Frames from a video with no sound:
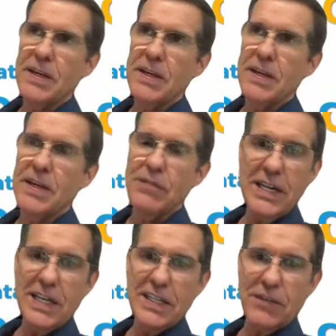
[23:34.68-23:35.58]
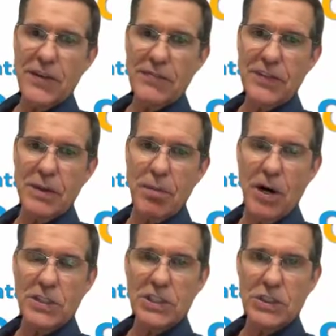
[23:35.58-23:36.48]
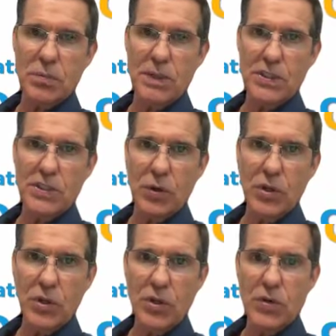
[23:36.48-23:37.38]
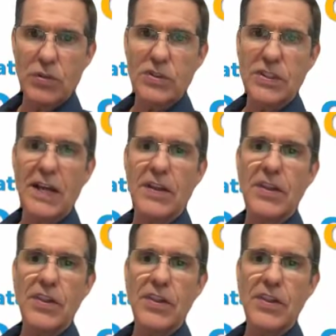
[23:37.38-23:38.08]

If we did get to 50, the margins would be so huge that